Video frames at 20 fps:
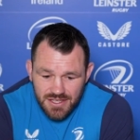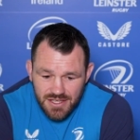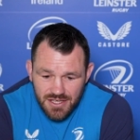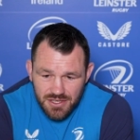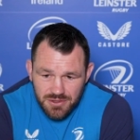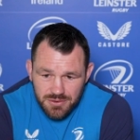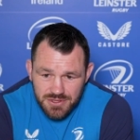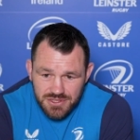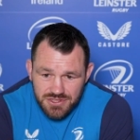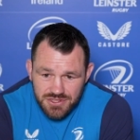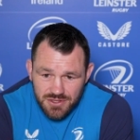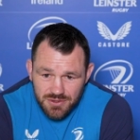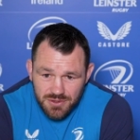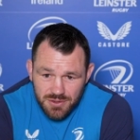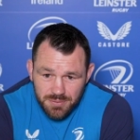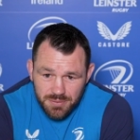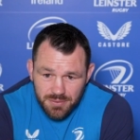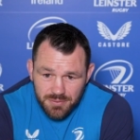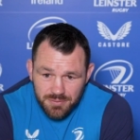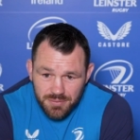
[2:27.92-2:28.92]
how we show
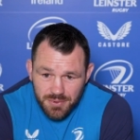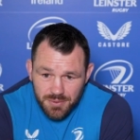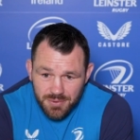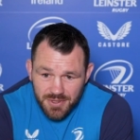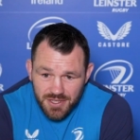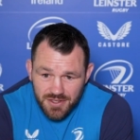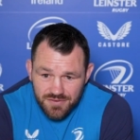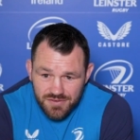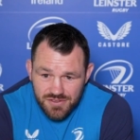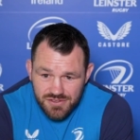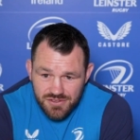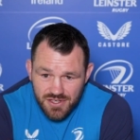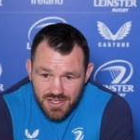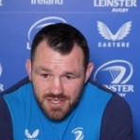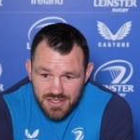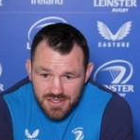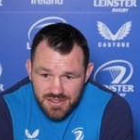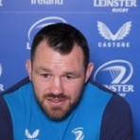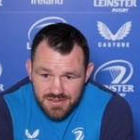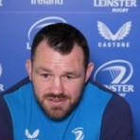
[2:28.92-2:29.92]
up and prepare for
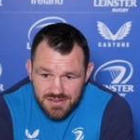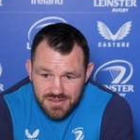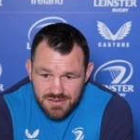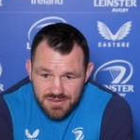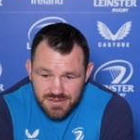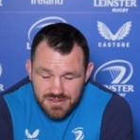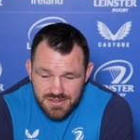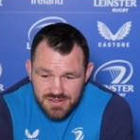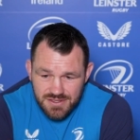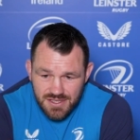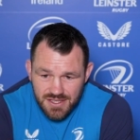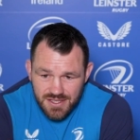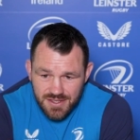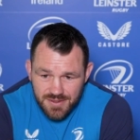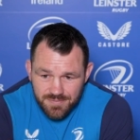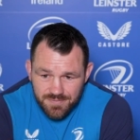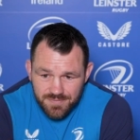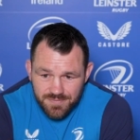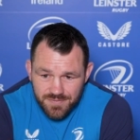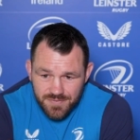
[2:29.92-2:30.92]
training. So it's
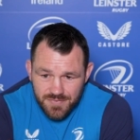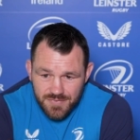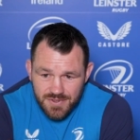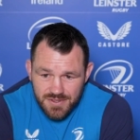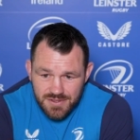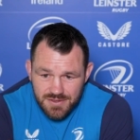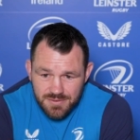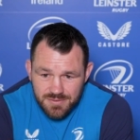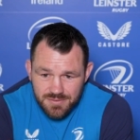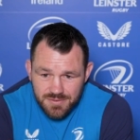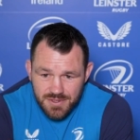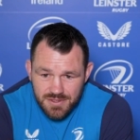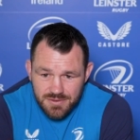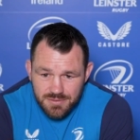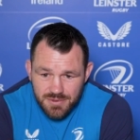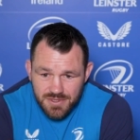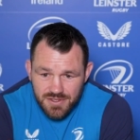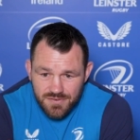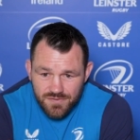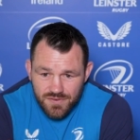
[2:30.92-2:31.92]
um, it's it's
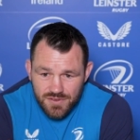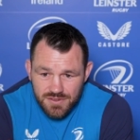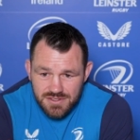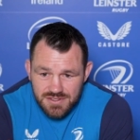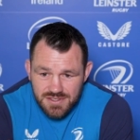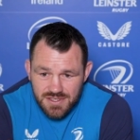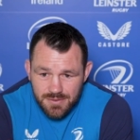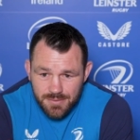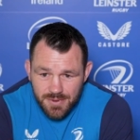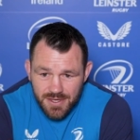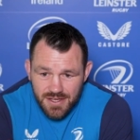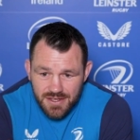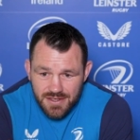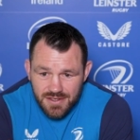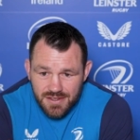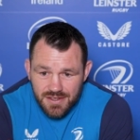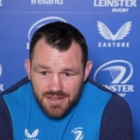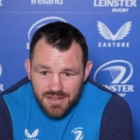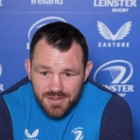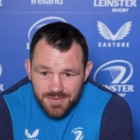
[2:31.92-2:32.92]
pretty full steam ahead
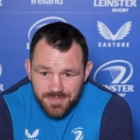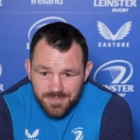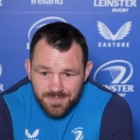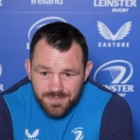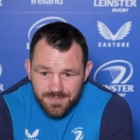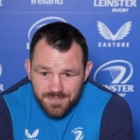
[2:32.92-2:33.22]
in here.